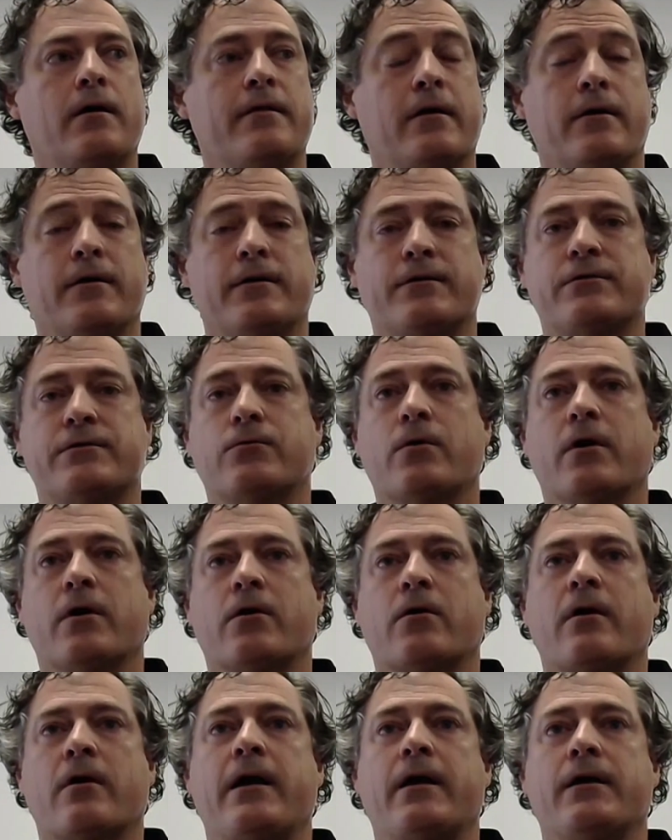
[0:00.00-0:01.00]
their
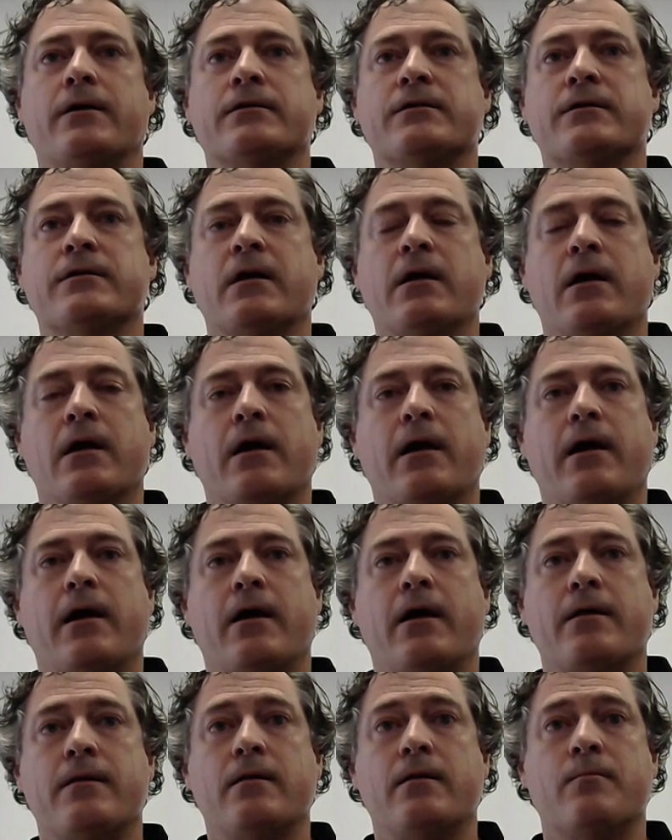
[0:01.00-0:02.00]
historic range.
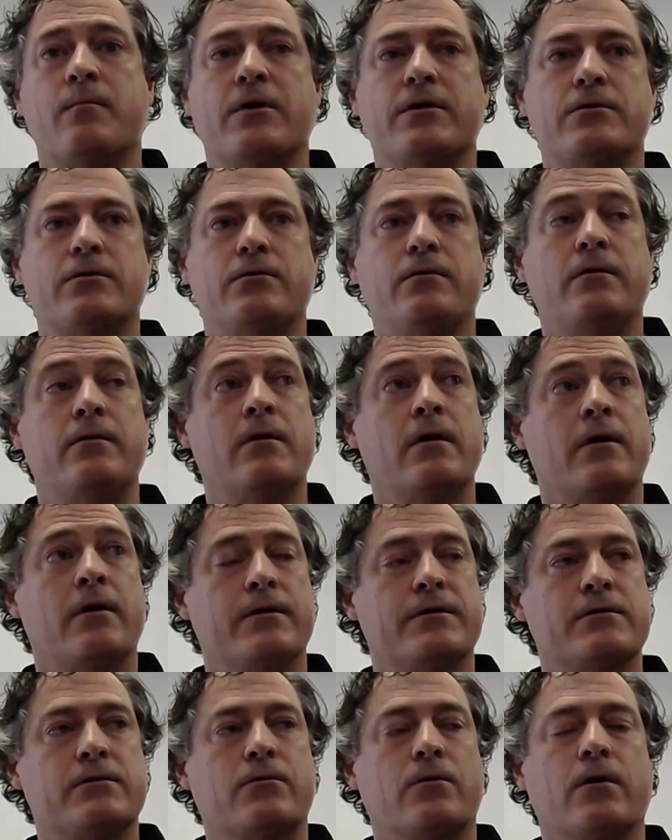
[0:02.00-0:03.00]
And the
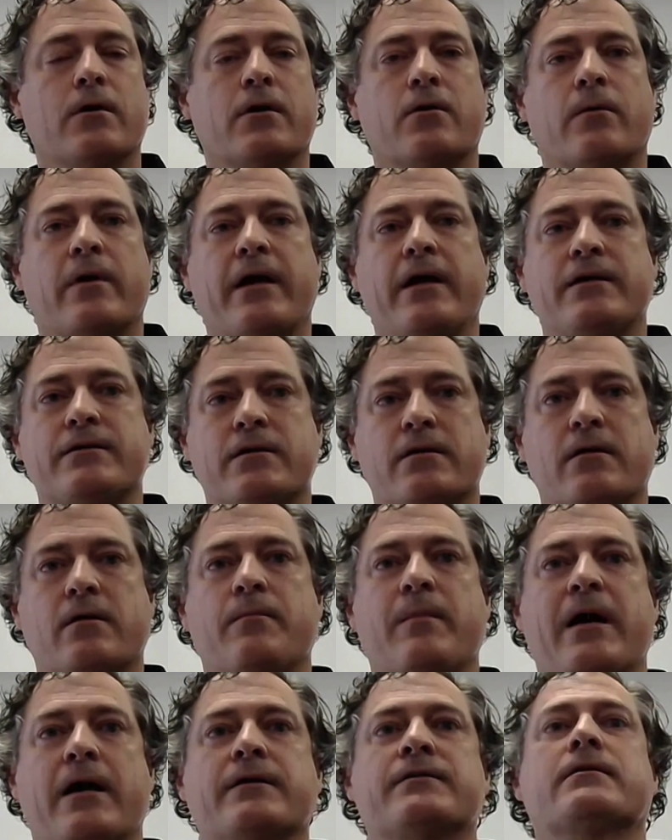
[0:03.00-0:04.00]
historic range of
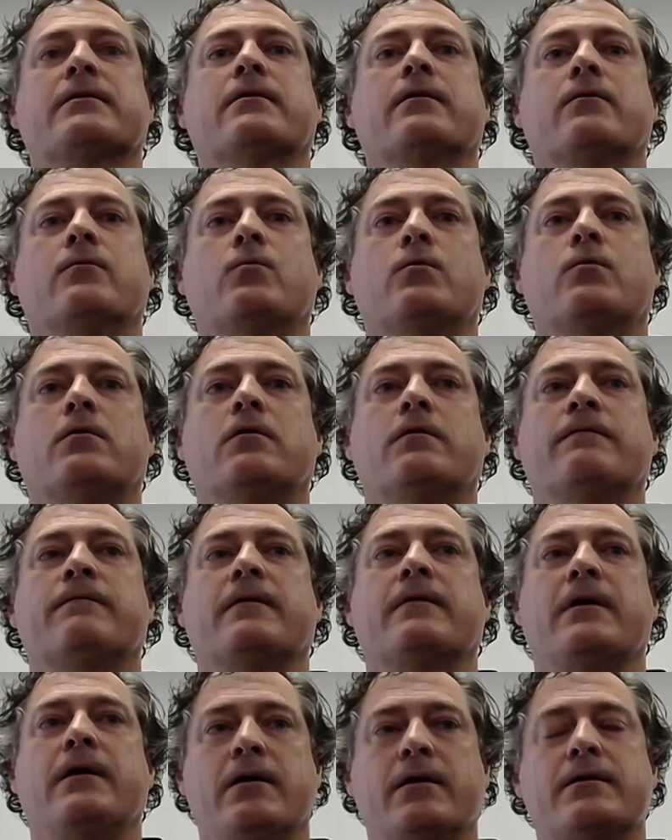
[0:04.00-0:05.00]
the Mexican
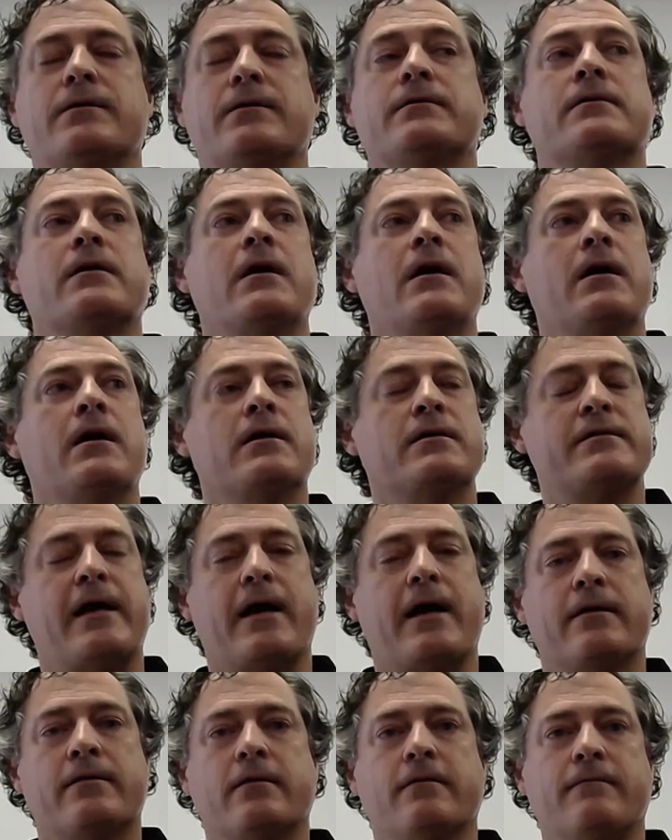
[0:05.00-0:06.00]
wolf is
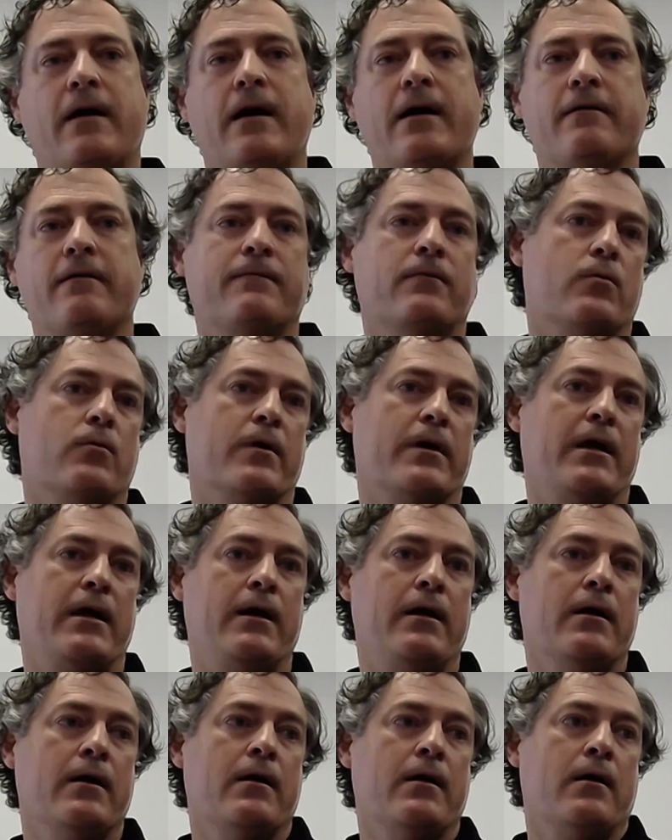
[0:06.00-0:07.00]
south of
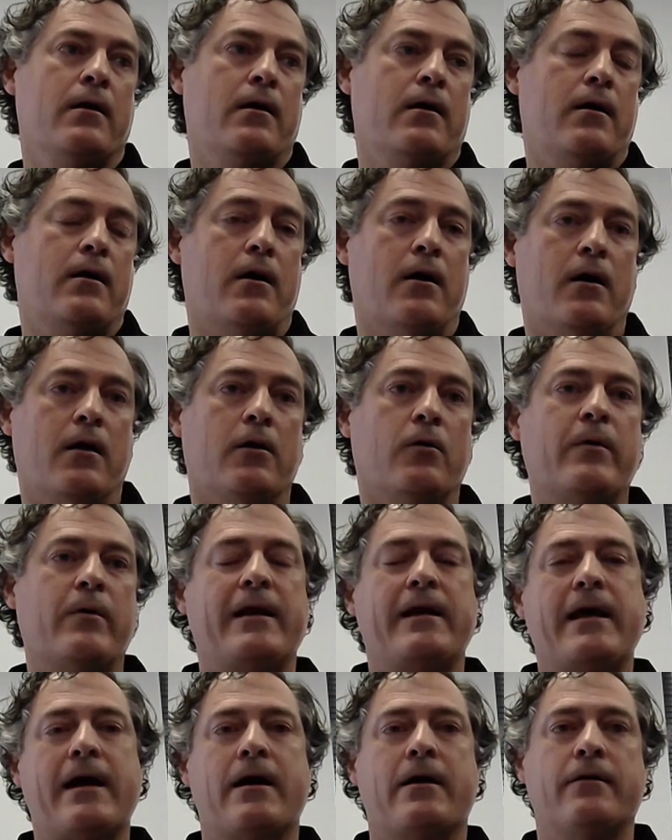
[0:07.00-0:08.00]
I-40, all the
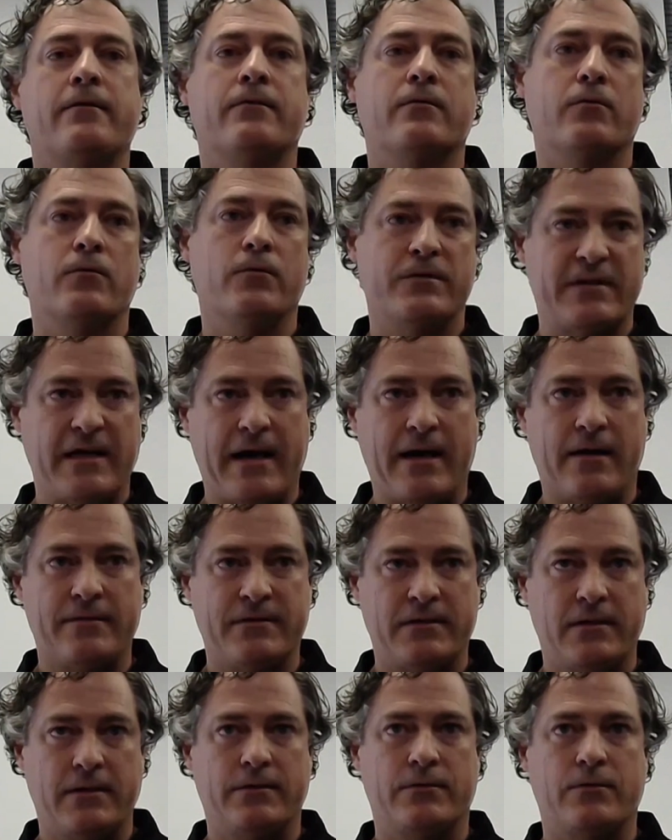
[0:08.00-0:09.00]
way down through
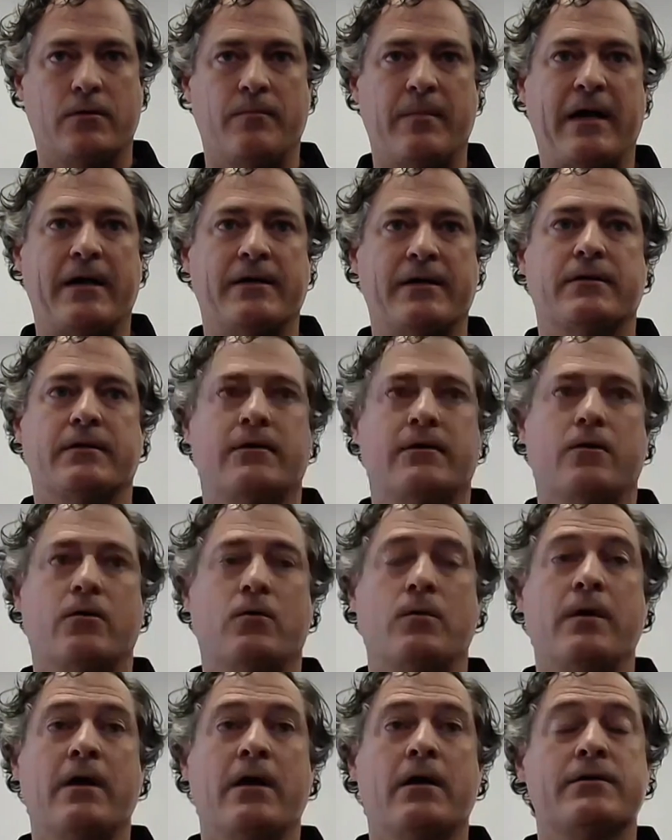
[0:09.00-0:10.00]
south central
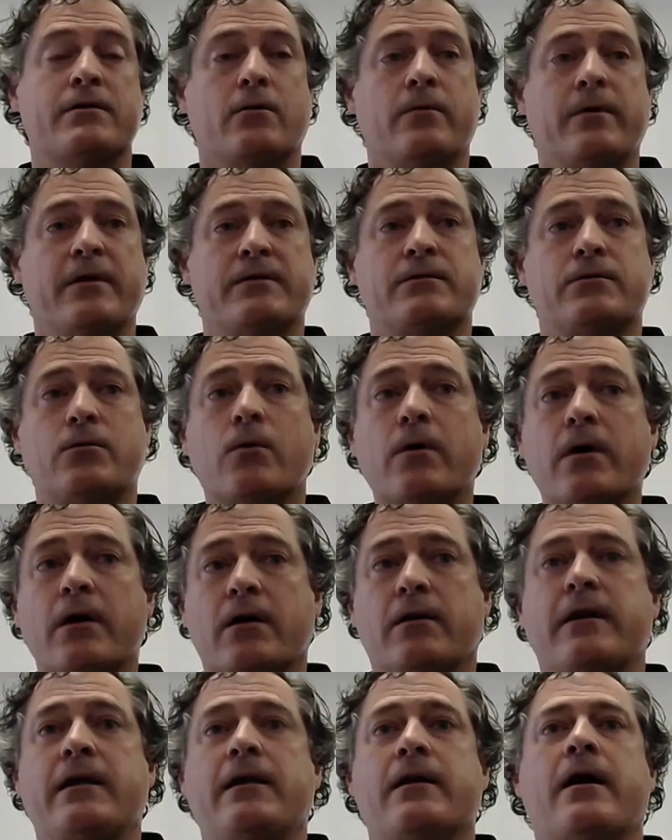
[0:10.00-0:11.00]
Mexico. So
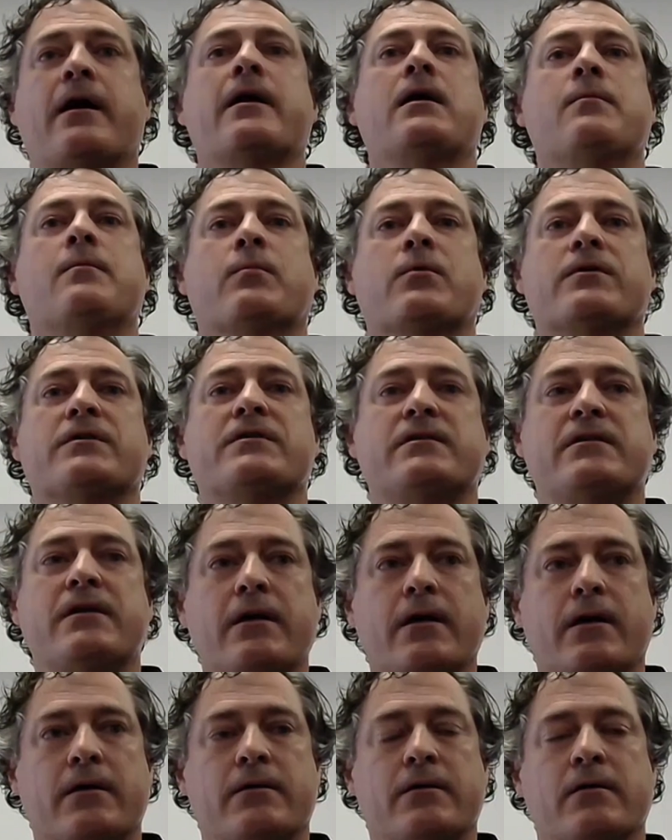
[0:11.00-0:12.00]
historically,
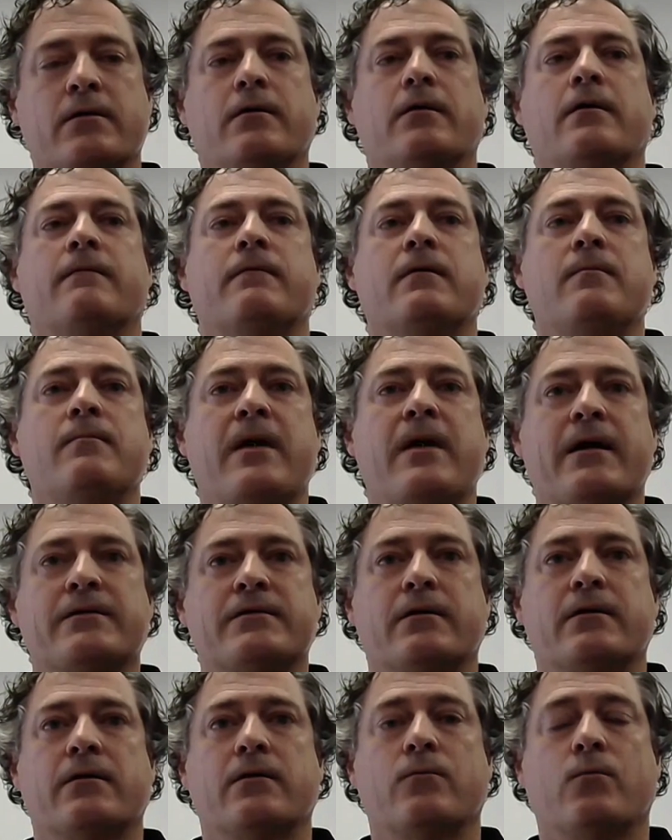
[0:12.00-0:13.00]
90% of the
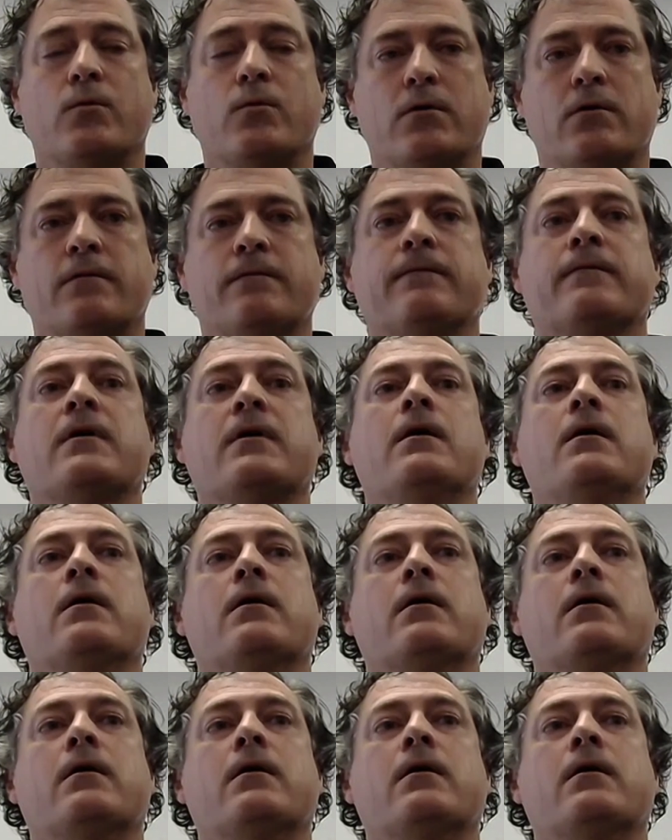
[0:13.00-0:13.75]
Mexican wolf